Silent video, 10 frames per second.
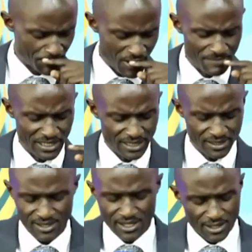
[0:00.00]
probably
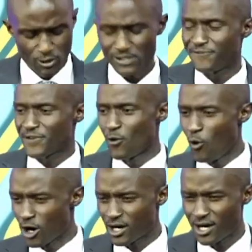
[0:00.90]
gone for a
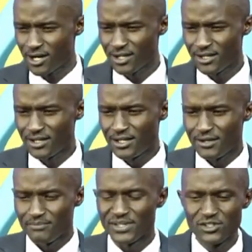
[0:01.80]
walk.
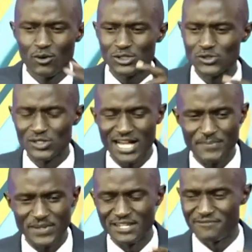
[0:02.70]
But you know what will
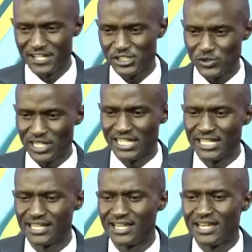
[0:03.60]
happen eventually?
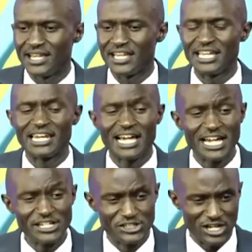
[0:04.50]

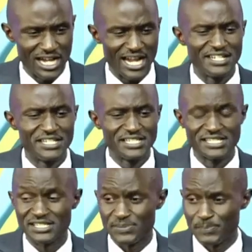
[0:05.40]
Elijah and
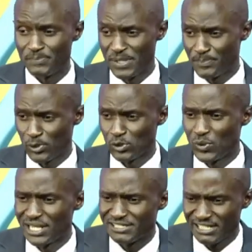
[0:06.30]
his people
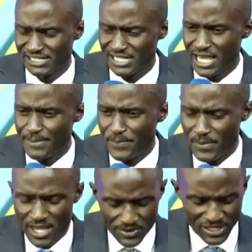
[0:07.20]
will set
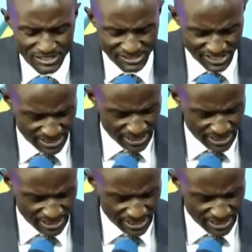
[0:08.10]
up, they'll set